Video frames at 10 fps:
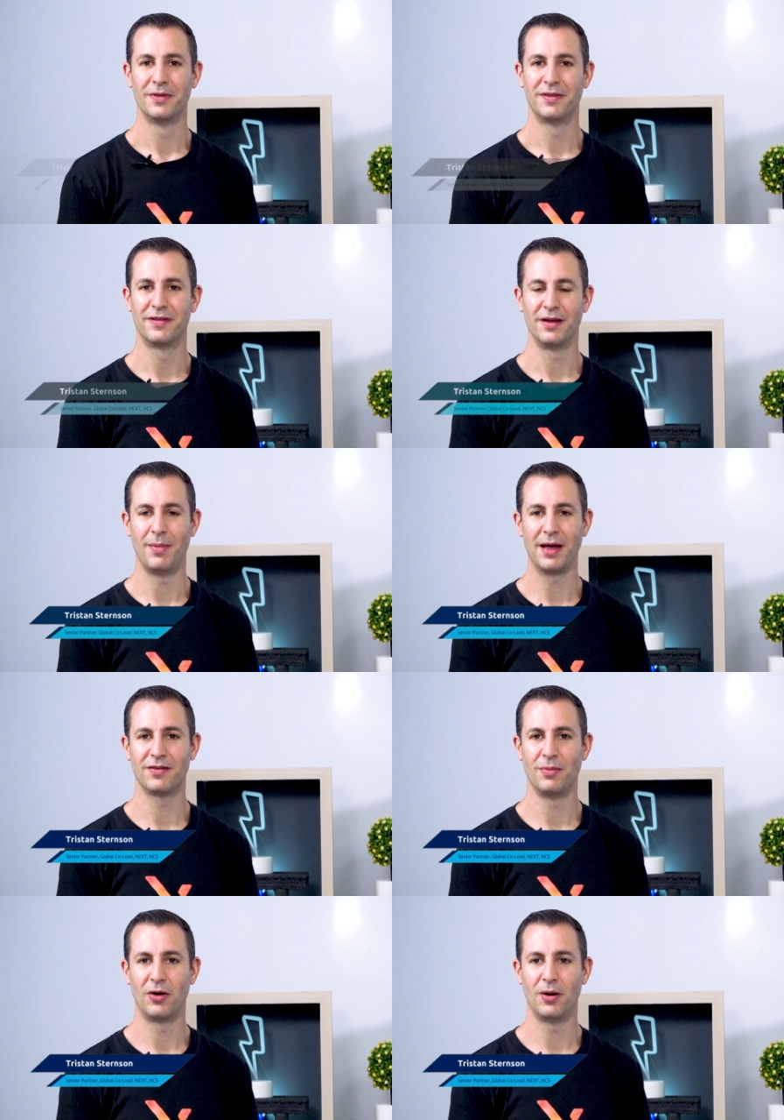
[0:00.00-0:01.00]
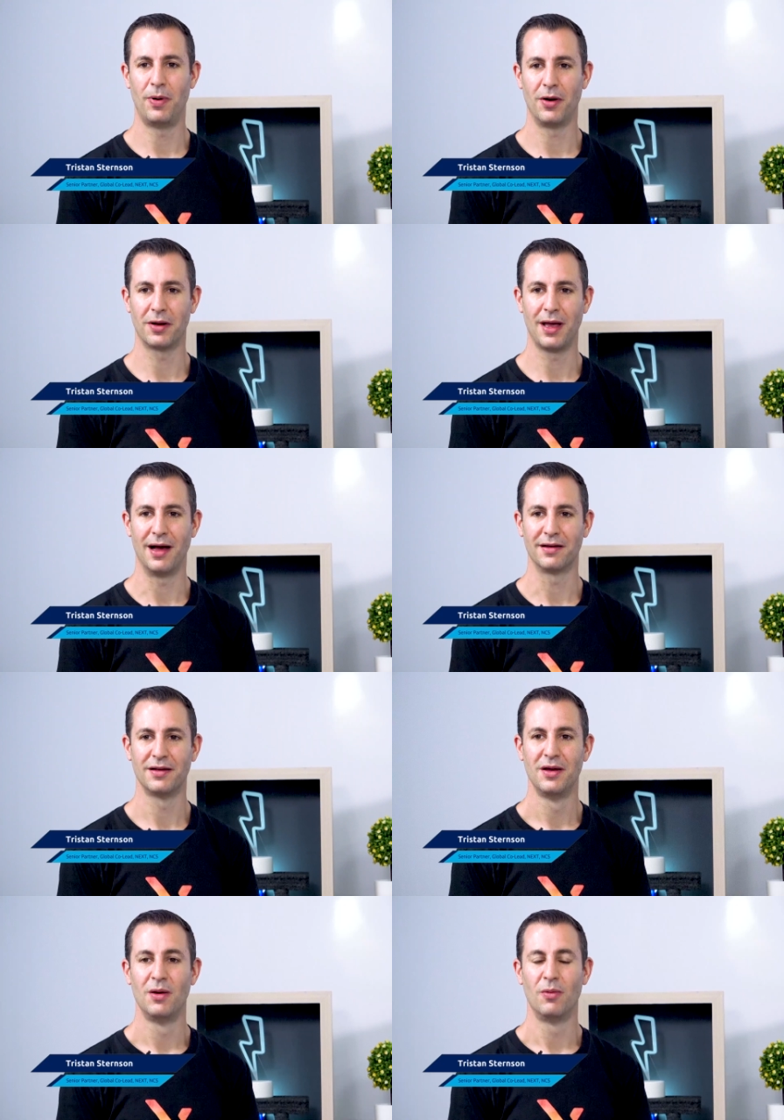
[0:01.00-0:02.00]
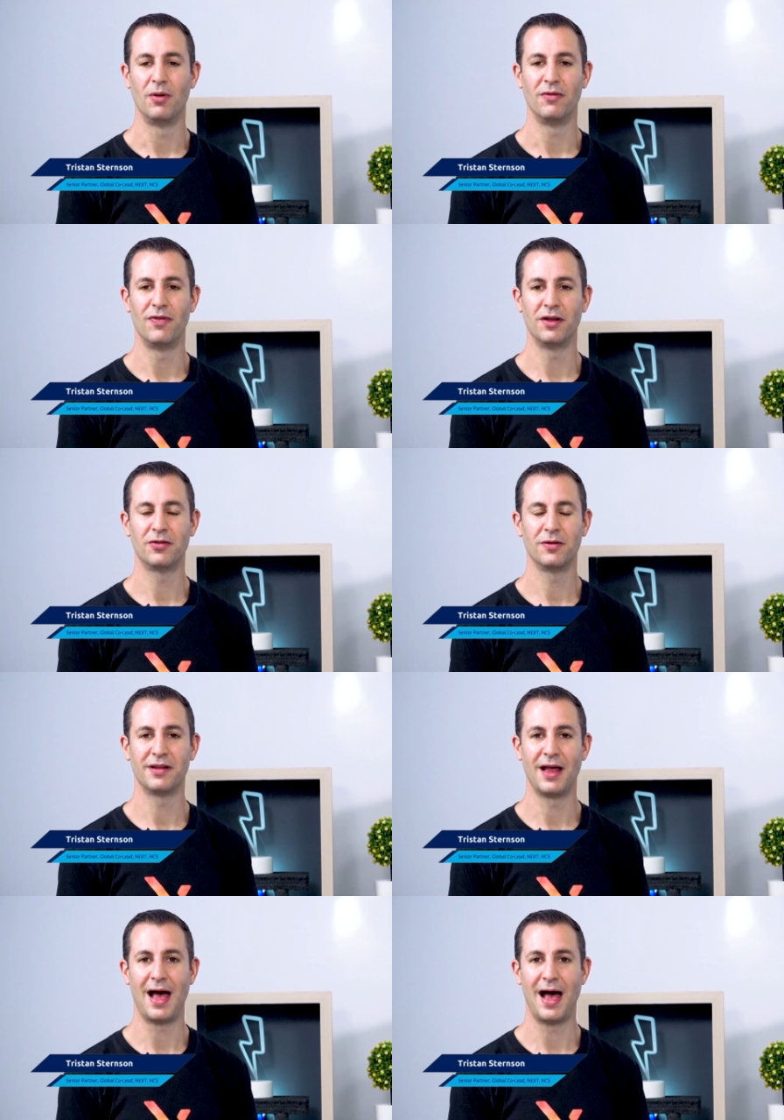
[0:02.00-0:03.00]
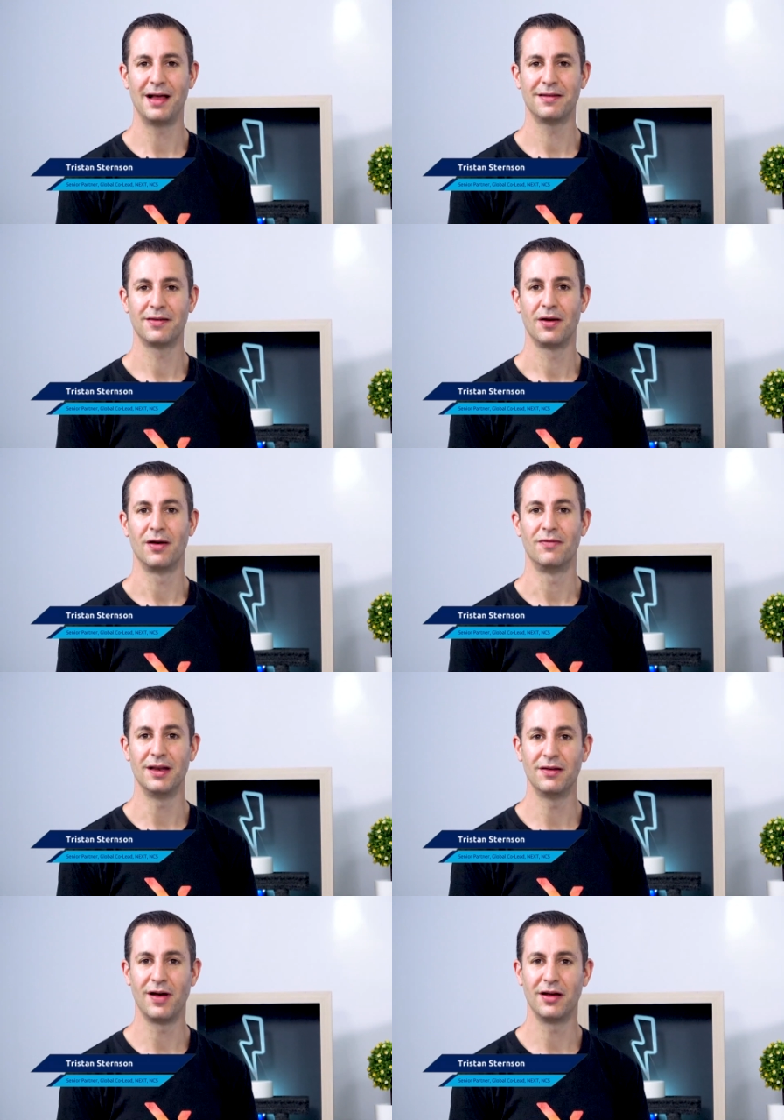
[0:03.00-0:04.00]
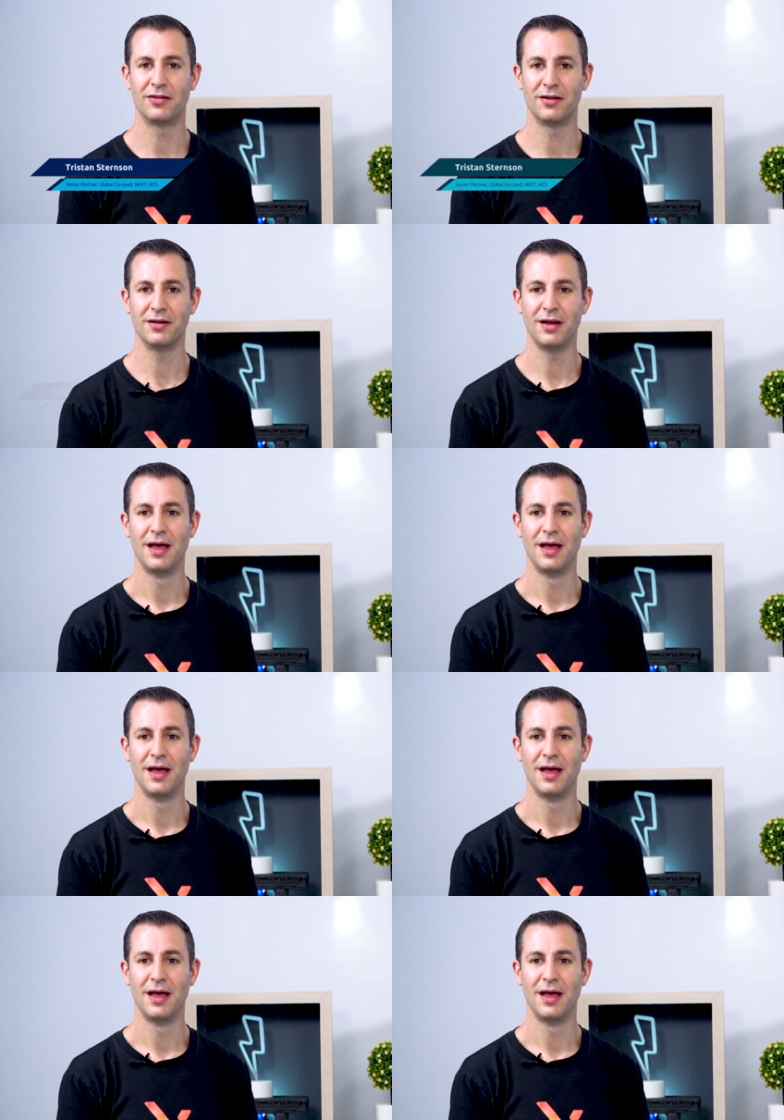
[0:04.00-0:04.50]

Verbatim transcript: to the Make Tomorrow podcast, where we venture into the heart of innovation,